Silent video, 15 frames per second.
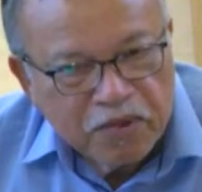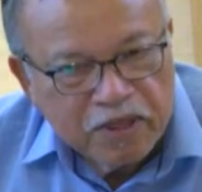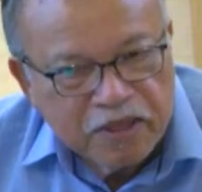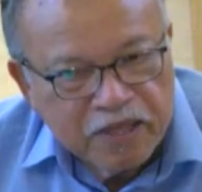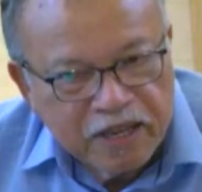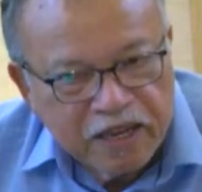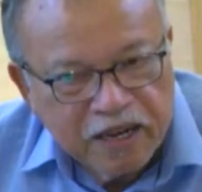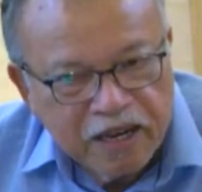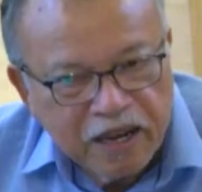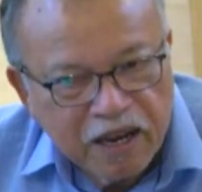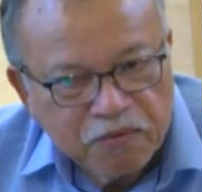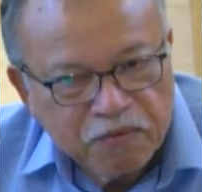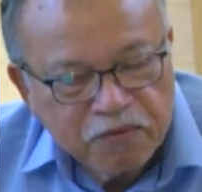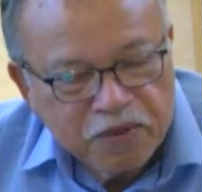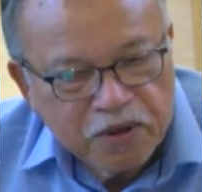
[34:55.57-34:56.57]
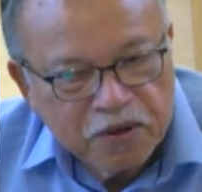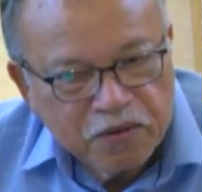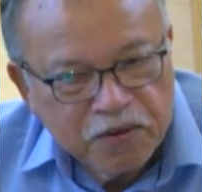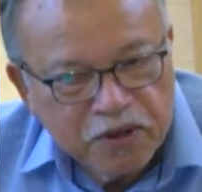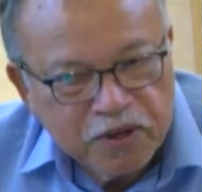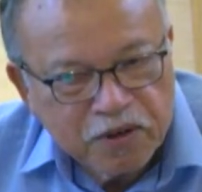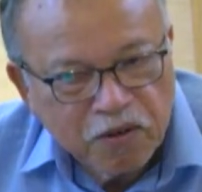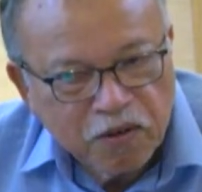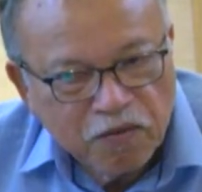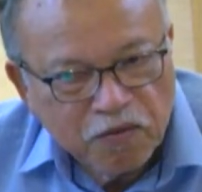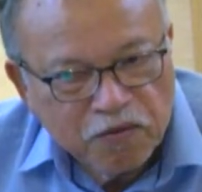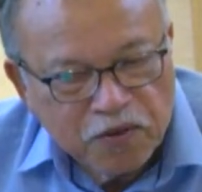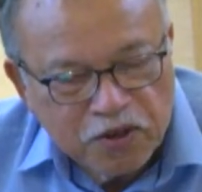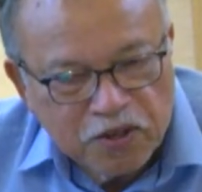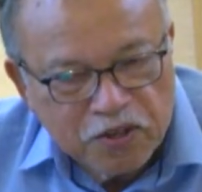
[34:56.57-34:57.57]
then after we
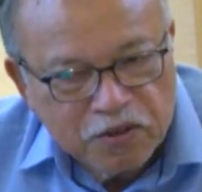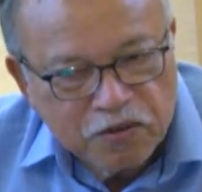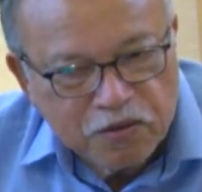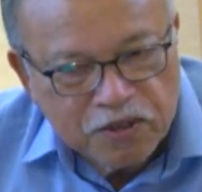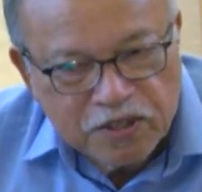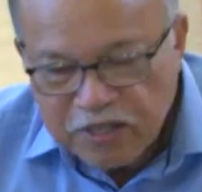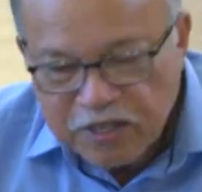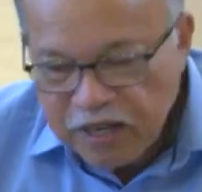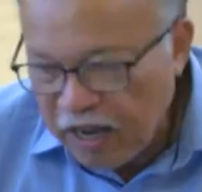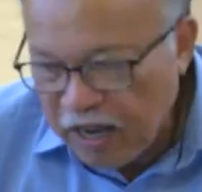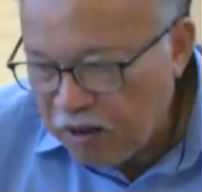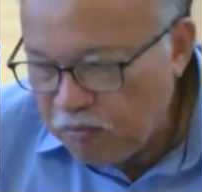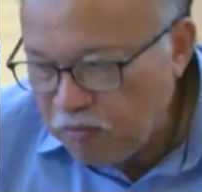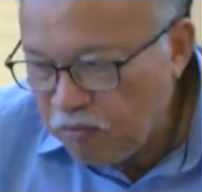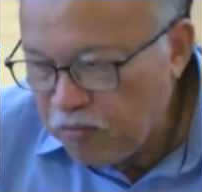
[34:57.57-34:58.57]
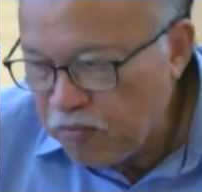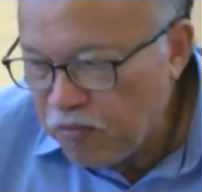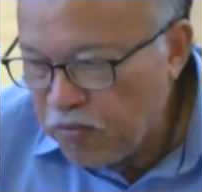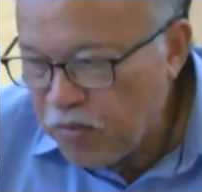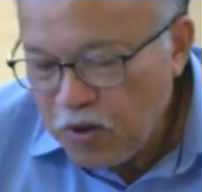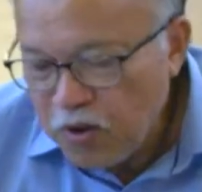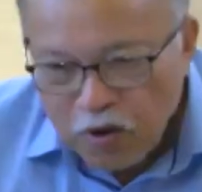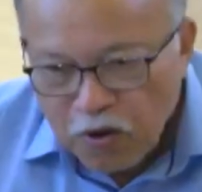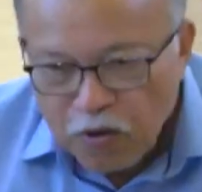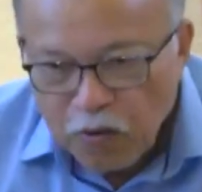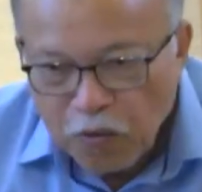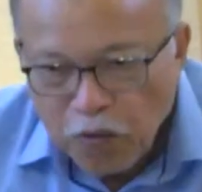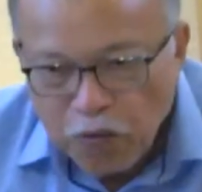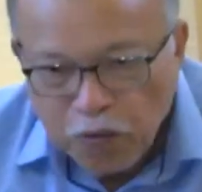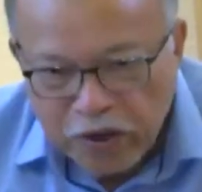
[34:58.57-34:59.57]
convert to islam
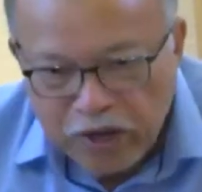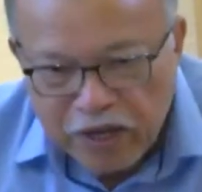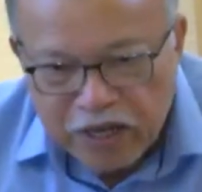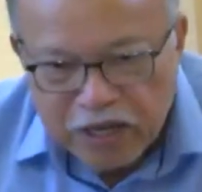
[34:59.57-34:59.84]
we